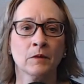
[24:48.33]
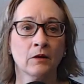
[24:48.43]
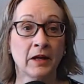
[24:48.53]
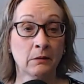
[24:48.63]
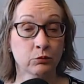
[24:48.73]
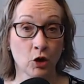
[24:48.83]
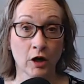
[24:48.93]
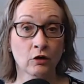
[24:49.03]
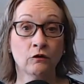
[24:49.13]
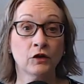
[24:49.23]
They
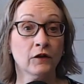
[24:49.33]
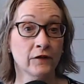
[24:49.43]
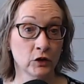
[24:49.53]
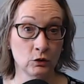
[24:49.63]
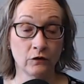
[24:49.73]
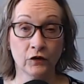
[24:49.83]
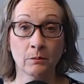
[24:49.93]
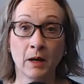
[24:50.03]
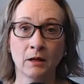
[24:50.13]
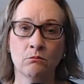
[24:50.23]
brought over food for
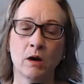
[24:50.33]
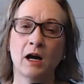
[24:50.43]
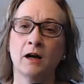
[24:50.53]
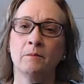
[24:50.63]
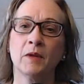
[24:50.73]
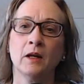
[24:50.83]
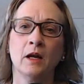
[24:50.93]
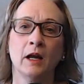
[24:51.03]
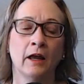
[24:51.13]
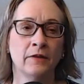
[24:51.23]
my mom,
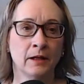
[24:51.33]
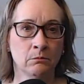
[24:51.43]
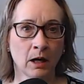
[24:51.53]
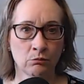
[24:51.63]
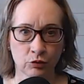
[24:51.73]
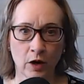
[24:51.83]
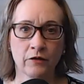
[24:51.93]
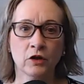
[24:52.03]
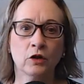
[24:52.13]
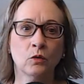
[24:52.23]
and then my
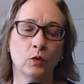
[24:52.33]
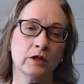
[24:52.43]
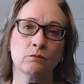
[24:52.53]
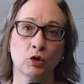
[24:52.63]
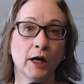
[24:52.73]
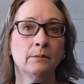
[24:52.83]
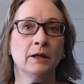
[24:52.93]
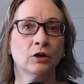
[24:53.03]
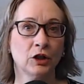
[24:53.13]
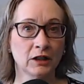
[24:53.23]
brother was
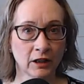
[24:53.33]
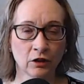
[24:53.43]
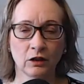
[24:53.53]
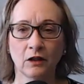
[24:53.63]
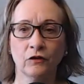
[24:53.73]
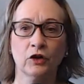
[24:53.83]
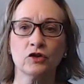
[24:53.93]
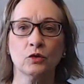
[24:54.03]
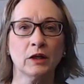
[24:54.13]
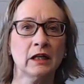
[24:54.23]
primary caregiver,
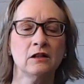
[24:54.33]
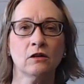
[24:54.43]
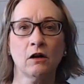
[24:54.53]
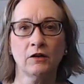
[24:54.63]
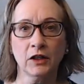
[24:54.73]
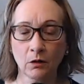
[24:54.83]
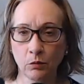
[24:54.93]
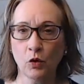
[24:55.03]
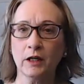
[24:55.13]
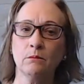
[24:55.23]
so he did all the
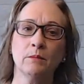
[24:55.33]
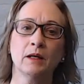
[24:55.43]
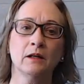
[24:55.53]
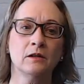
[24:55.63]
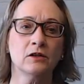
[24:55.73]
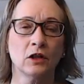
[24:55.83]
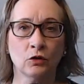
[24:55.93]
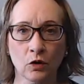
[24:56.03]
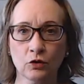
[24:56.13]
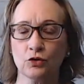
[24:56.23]
appointments and
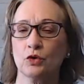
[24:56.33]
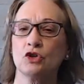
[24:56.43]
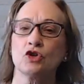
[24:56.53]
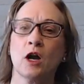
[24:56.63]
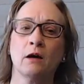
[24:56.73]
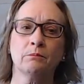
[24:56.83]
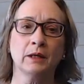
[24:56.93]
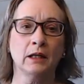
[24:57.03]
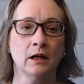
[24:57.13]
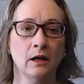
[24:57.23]
grocery
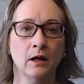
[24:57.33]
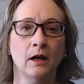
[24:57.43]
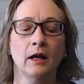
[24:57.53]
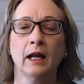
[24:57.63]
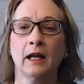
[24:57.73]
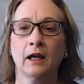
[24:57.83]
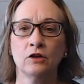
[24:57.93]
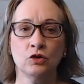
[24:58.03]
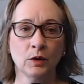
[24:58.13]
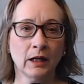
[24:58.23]
shopping and
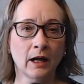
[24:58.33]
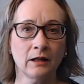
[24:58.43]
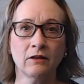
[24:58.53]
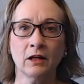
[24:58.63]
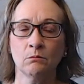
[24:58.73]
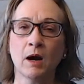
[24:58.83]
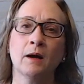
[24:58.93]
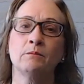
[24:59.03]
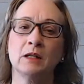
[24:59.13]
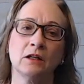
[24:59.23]
doing anything
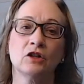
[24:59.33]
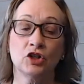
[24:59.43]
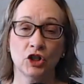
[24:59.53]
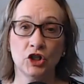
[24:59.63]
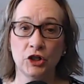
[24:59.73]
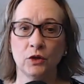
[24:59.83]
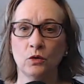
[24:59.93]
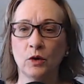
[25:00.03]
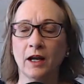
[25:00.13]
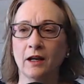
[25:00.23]
mom needed to
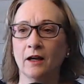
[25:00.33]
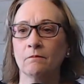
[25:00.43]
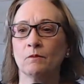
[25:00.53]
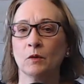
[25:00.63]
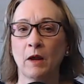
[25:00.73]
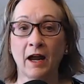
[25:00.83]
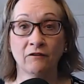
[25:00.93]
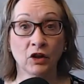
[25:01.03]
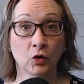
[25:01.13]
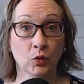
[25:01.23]
do. And
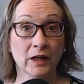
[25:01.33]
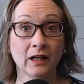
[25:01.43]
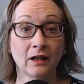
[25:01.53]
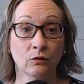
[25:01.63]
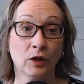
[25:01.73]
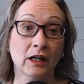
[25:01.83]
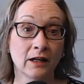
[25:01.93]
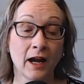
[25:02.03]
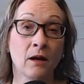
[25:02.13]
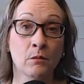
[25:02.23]
having a ring
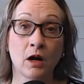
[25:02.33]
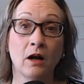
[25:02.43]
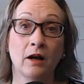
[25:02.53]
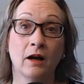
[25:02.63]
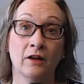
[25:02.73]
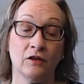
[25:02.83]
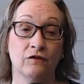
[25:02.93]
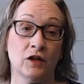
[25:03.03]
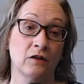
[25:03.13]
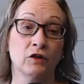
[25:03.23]
camera on the
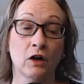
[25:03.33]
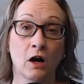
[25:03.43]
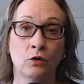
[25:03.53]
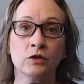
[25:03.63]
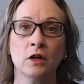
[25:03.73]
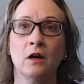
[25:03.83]
front of your house,